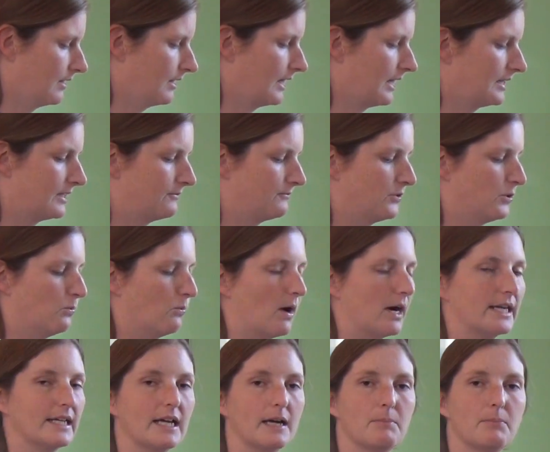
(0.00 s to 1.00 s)
And if you
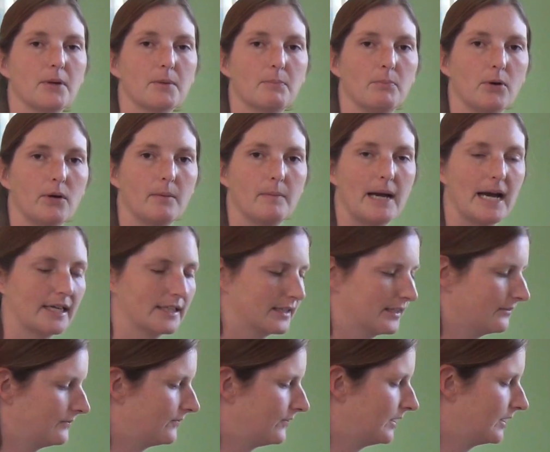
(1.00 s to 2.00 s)
wind up or pull back
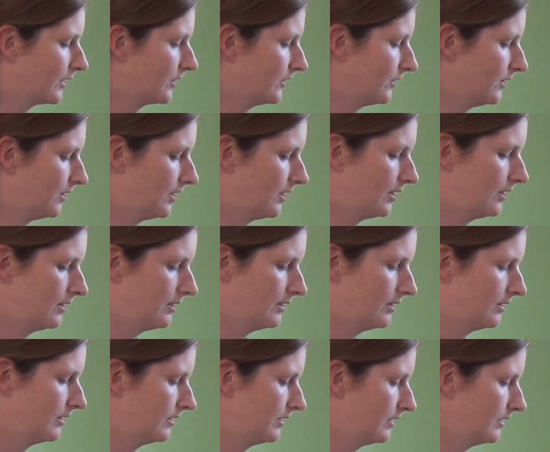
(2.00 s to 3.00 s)
the vehicle,
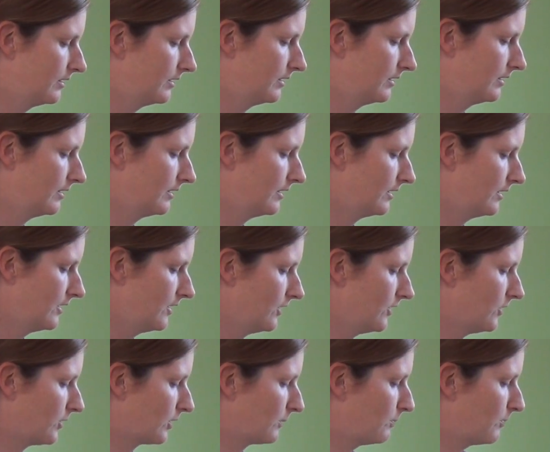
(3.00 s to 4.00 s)

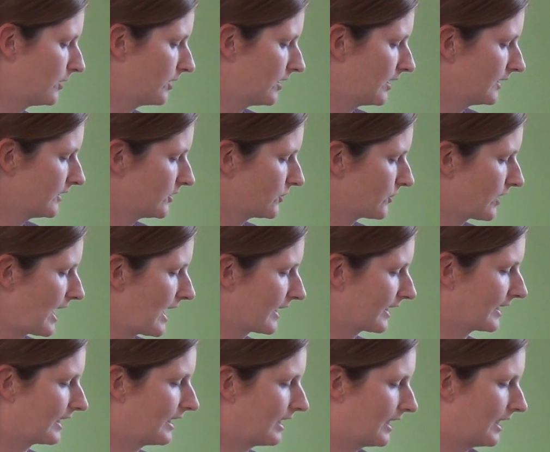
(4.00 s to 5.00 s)
you can put it on the track
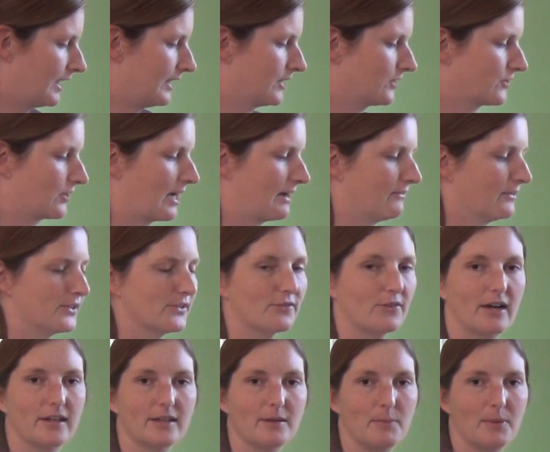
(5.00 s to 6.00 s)
and it travels
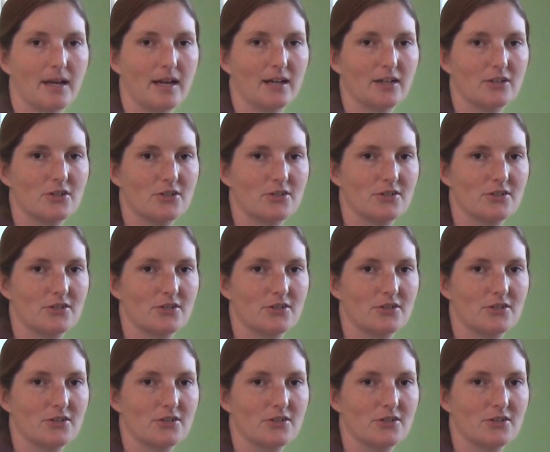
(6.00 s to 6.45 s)
around the page.